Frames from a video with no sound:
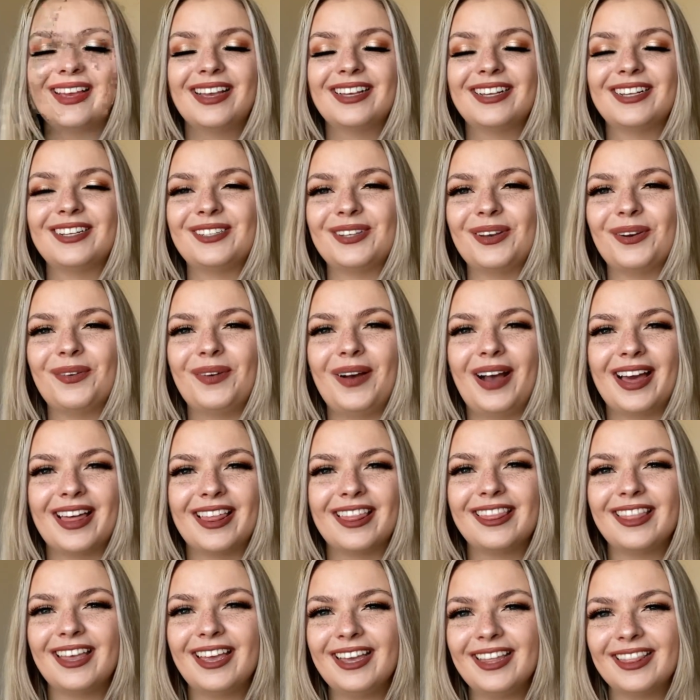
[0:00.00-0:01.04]
So I
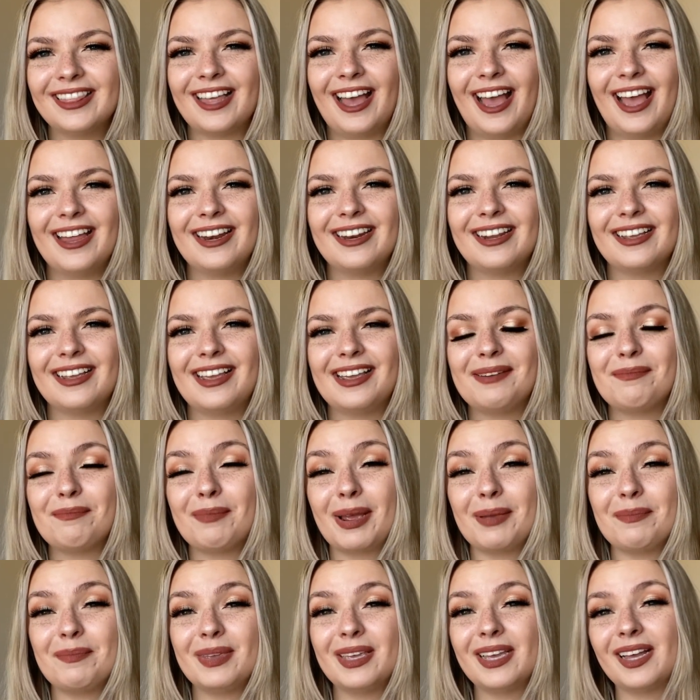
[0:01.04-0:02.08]
think that it
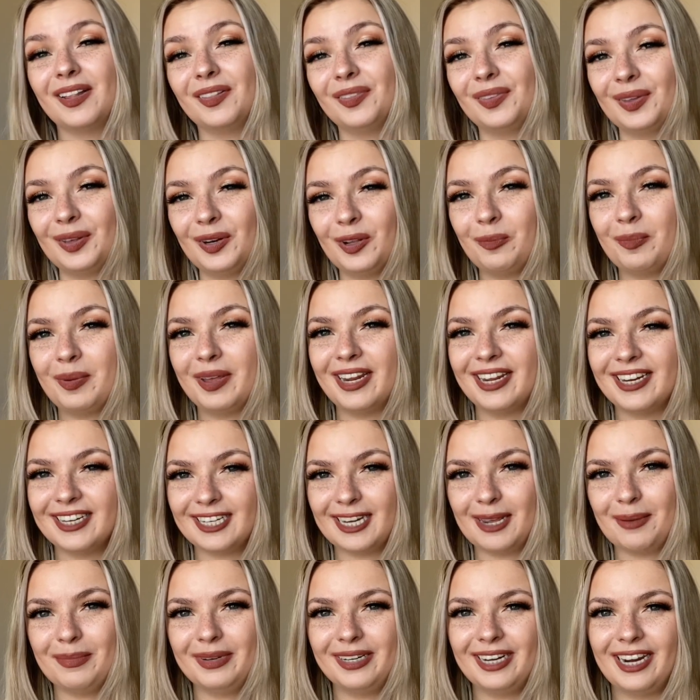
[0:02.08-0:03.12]
might be a little bit
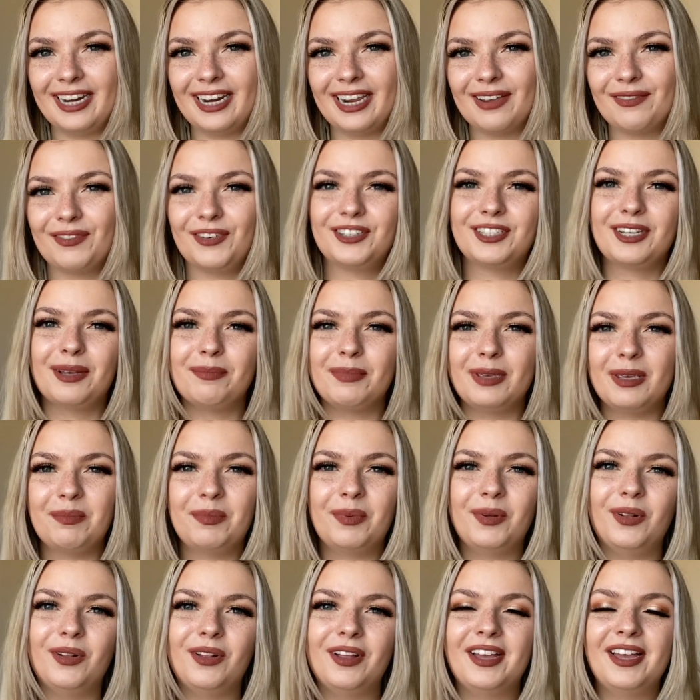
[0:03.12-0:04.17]
intimidating for some
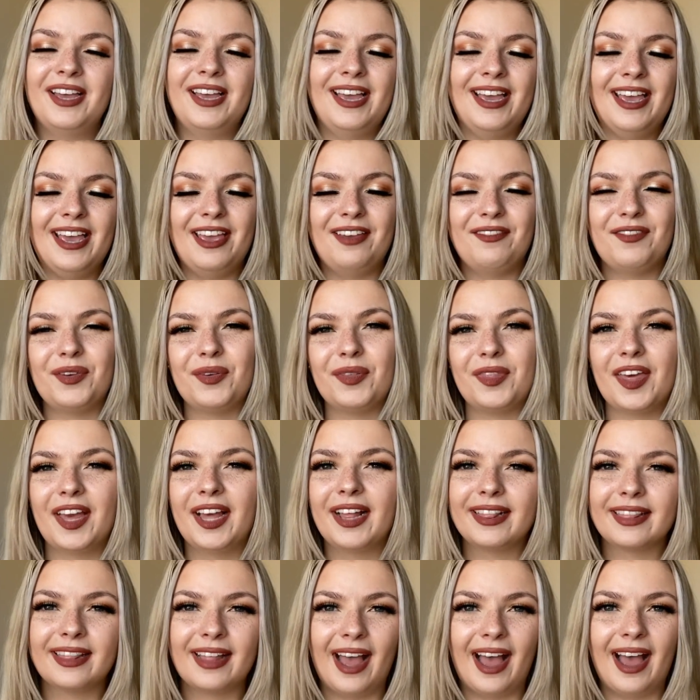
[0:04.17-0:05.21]
people if you
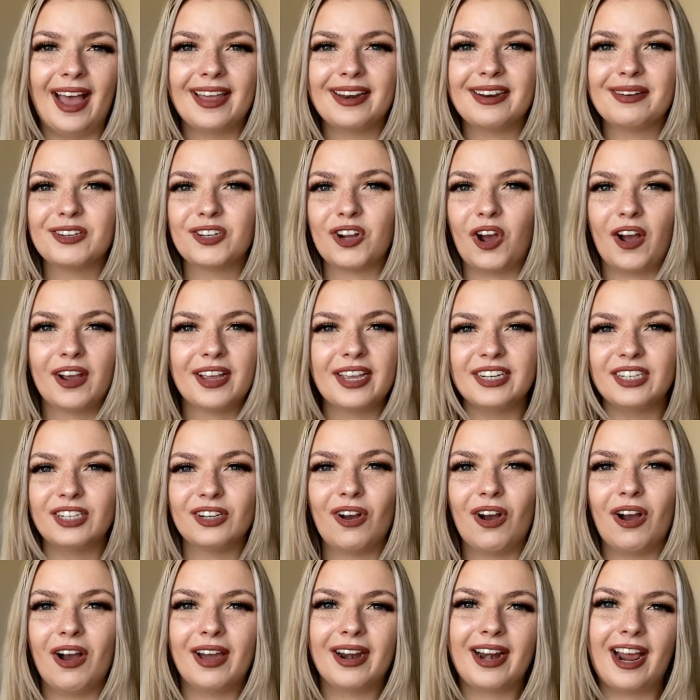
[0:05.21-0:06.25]
think that talking to
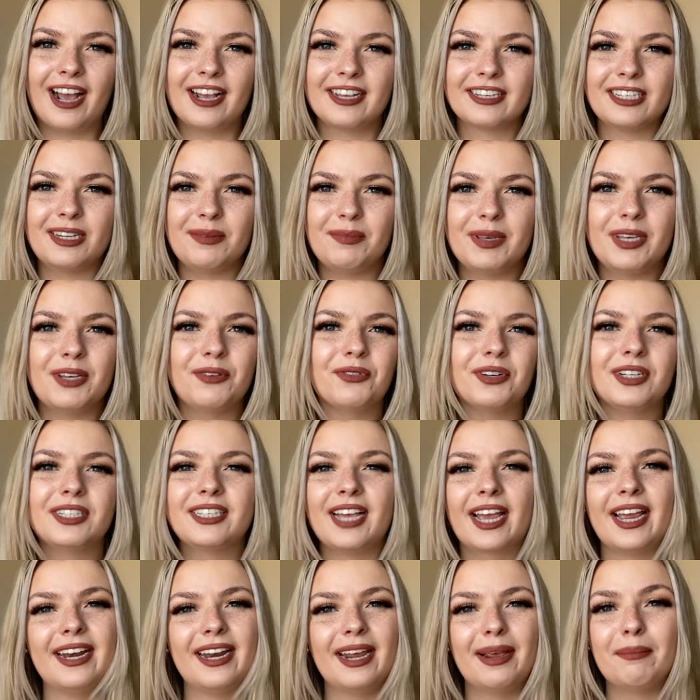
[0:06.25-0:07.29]
God has to be
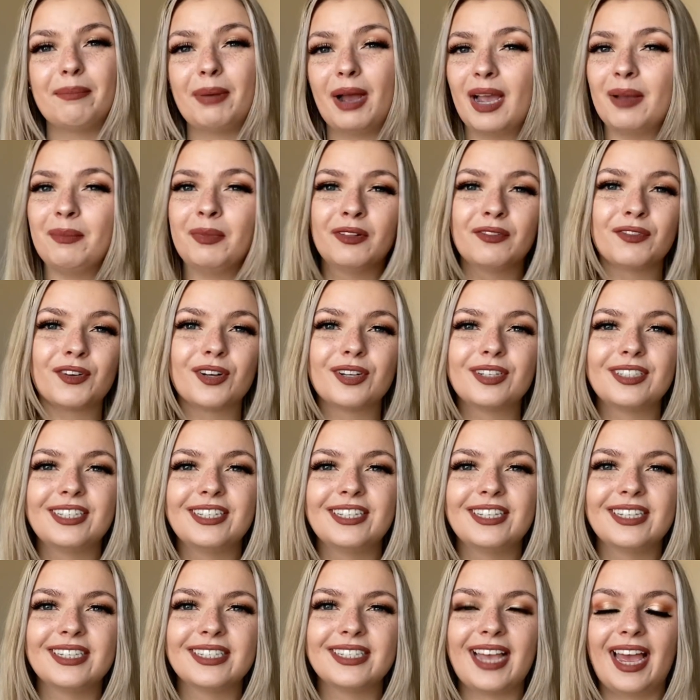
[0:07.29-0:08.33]
reciting Bible
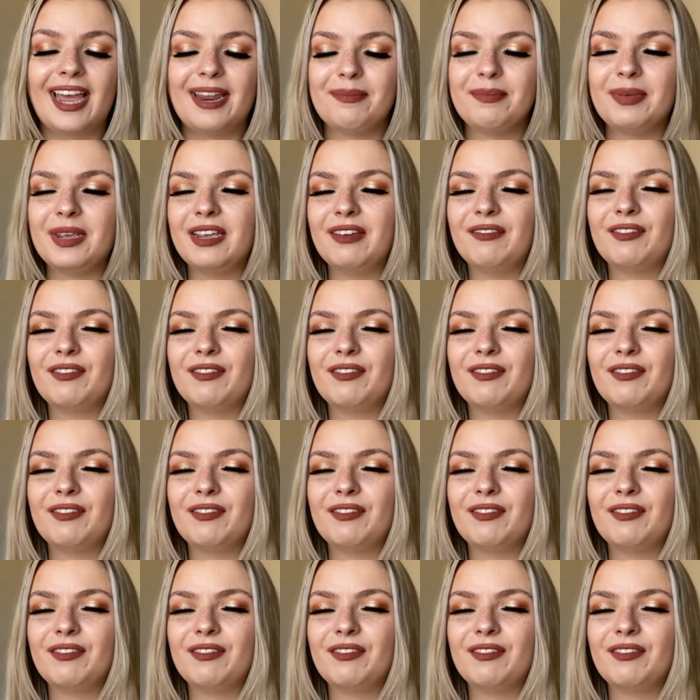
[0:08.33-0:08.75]
verses and being